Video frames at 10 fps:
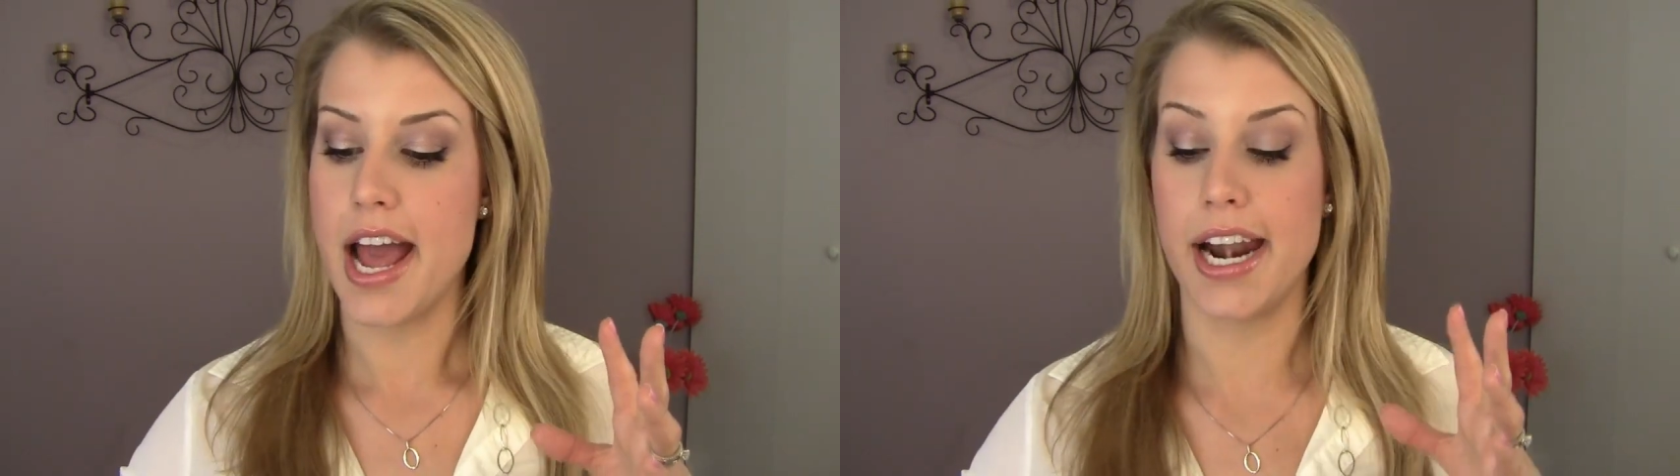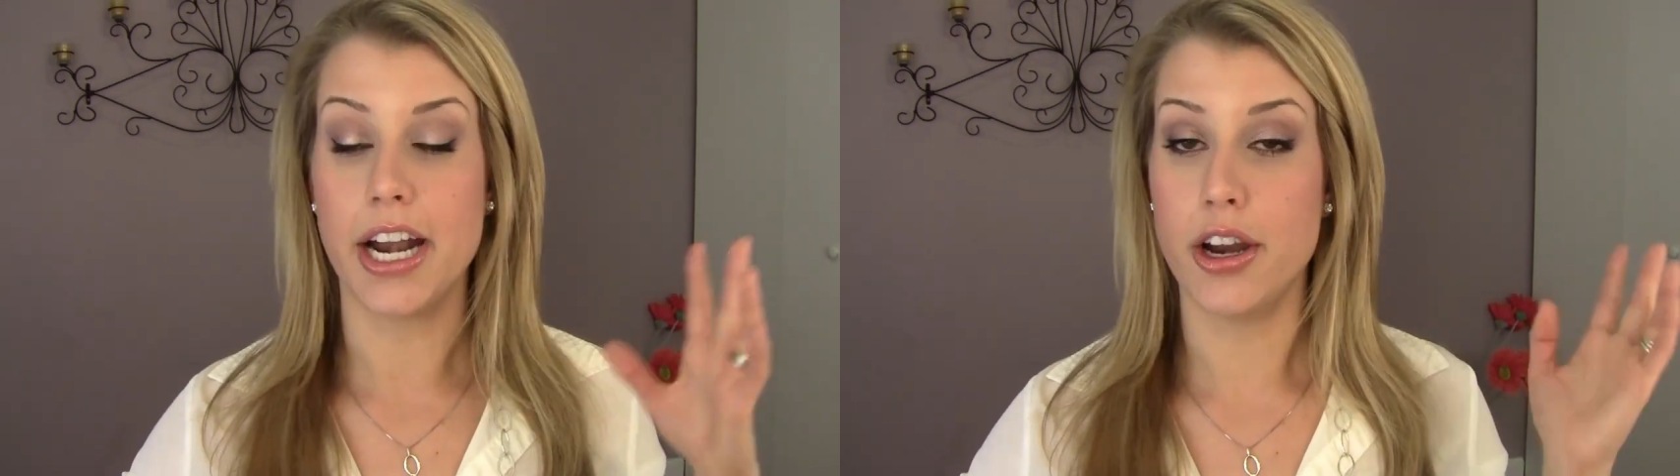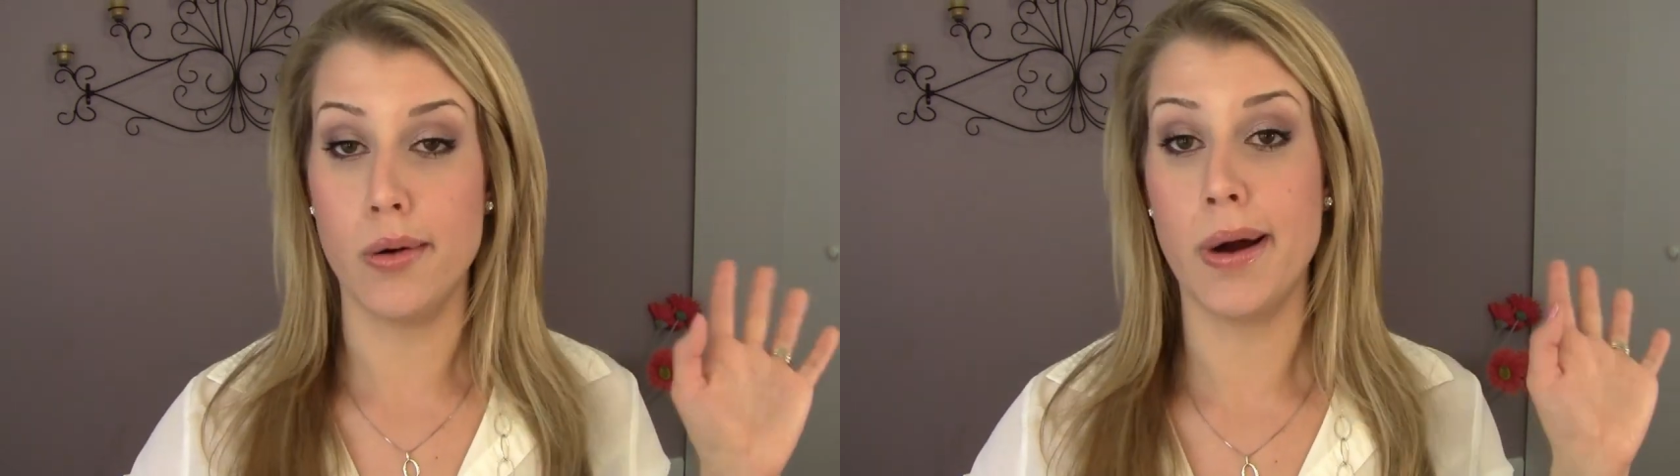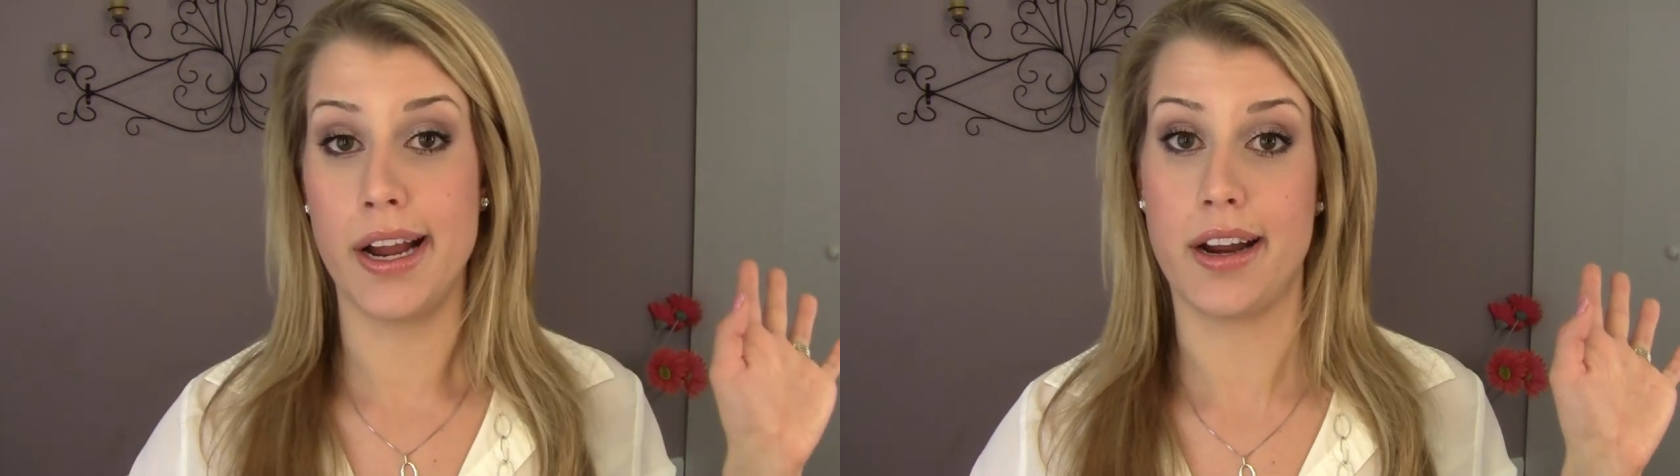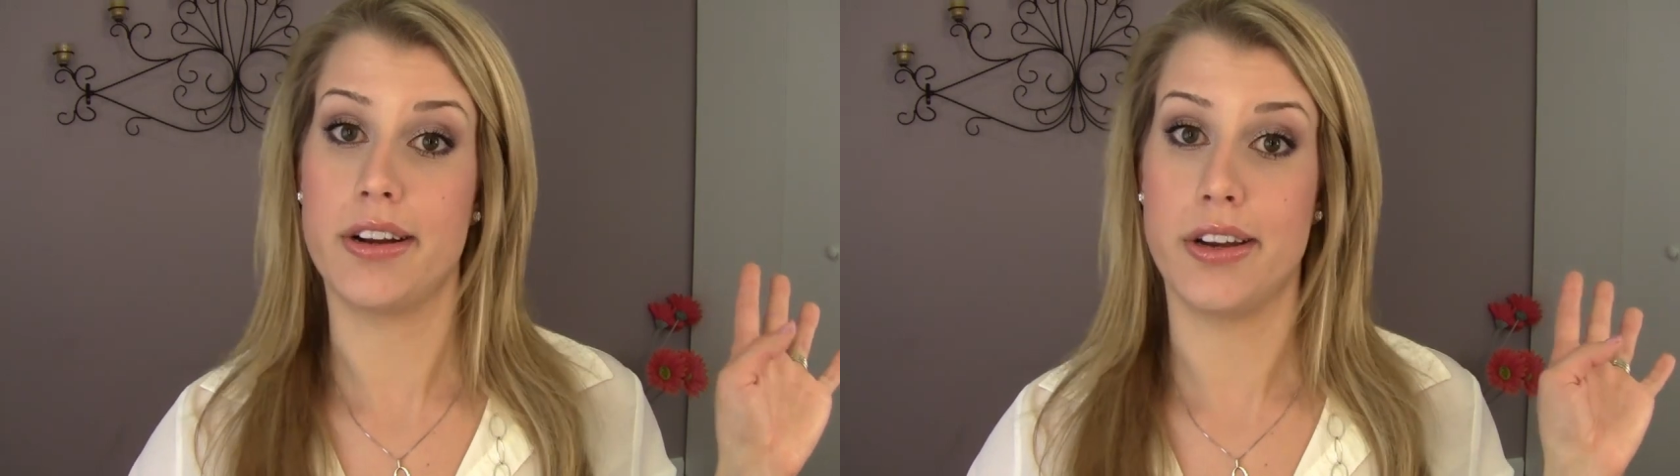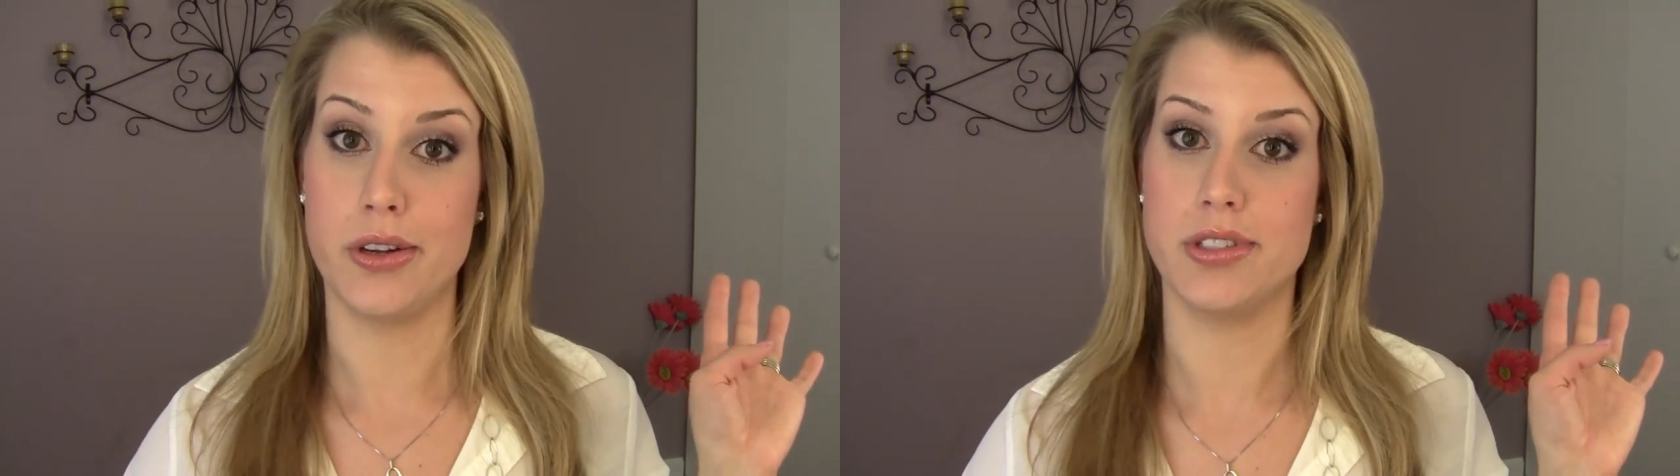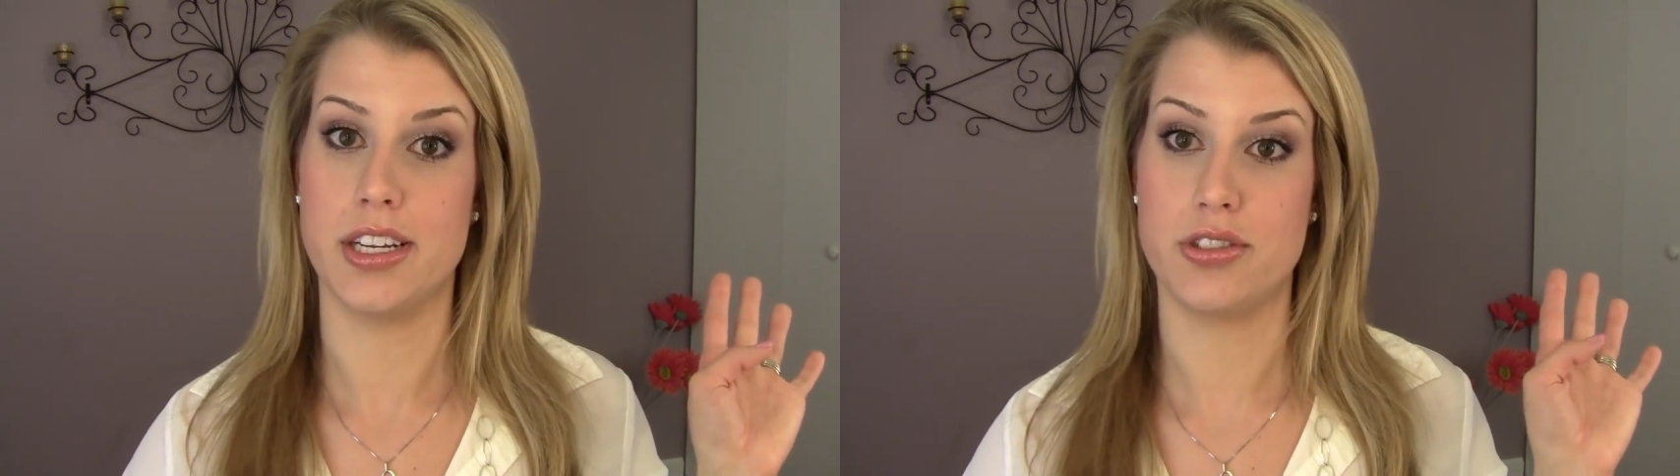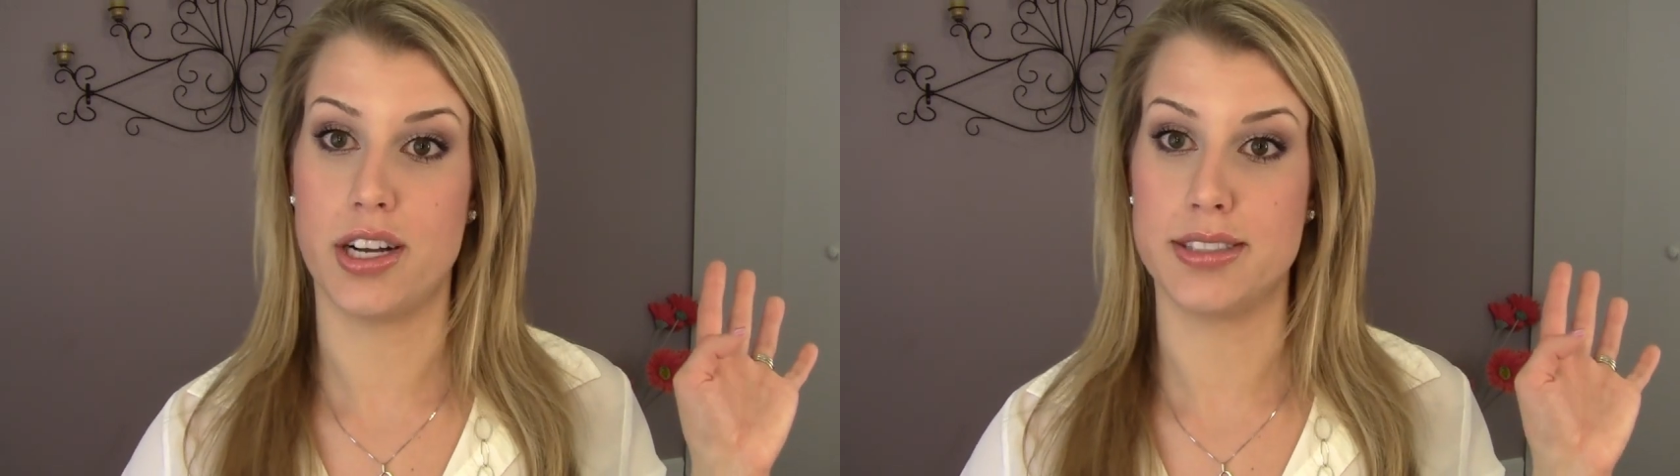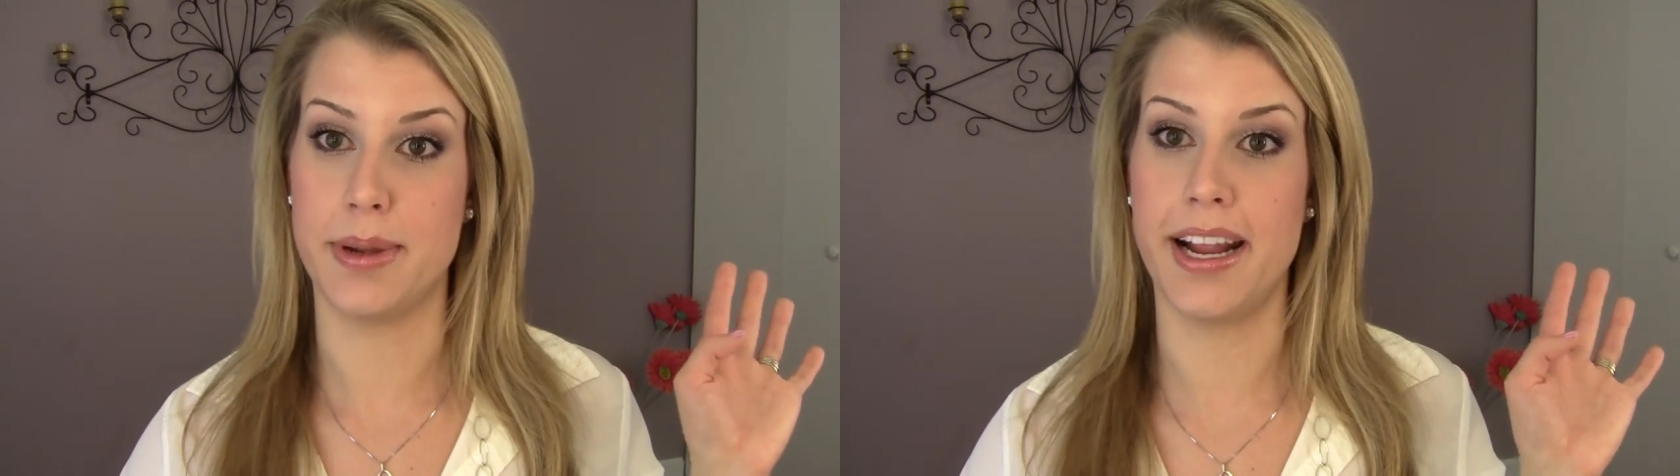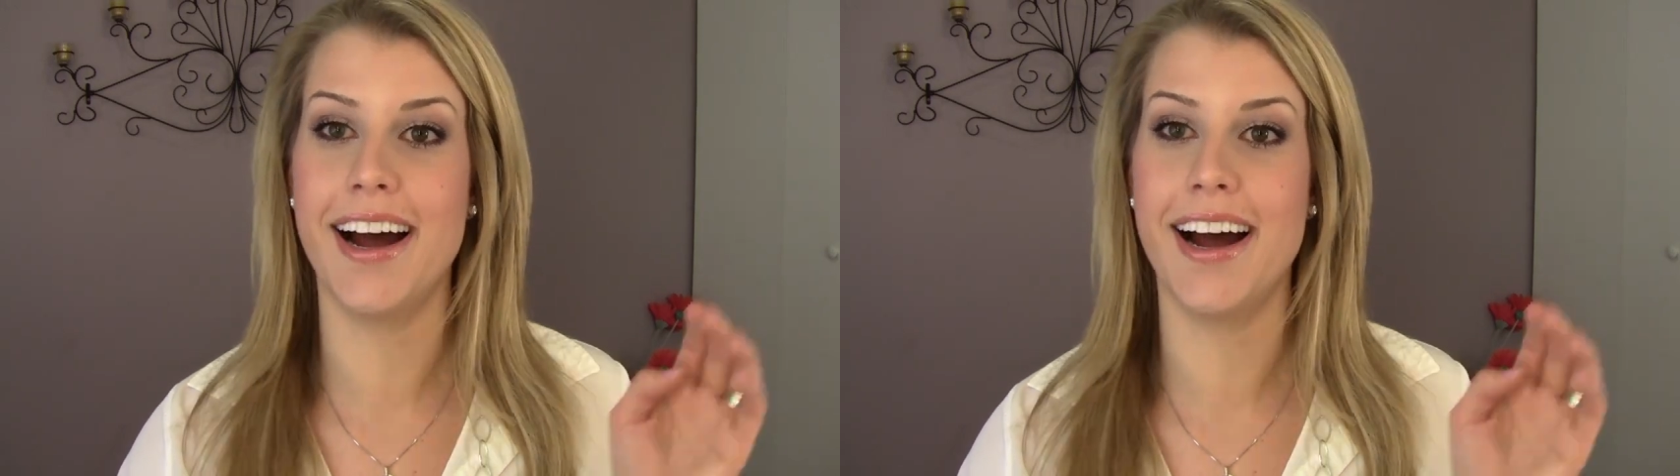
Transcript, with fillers: and I know my hair could use it, trust me,